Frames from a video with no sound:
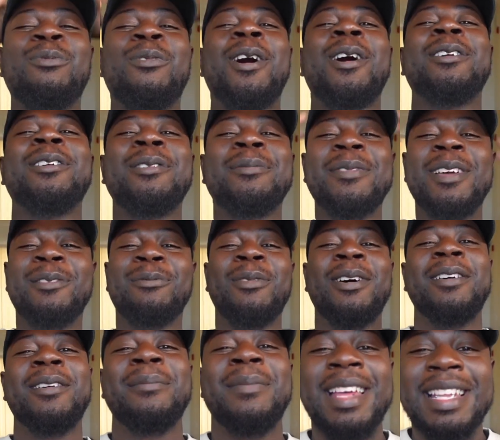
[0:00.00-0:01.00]
Welcome and
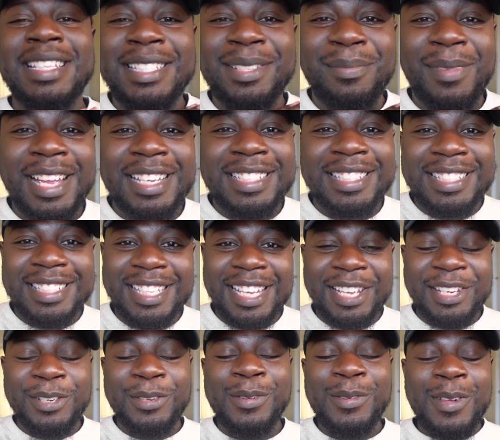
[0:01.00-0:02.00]
welcome back to my
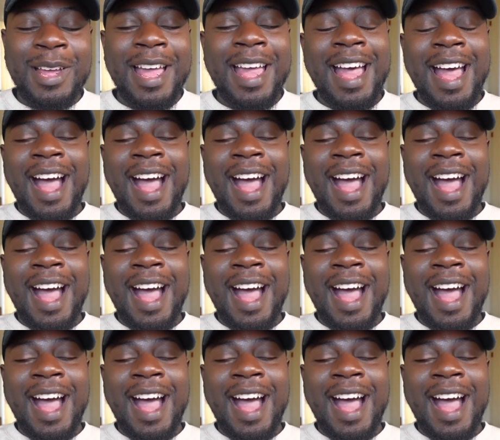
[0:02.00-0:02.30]
channel.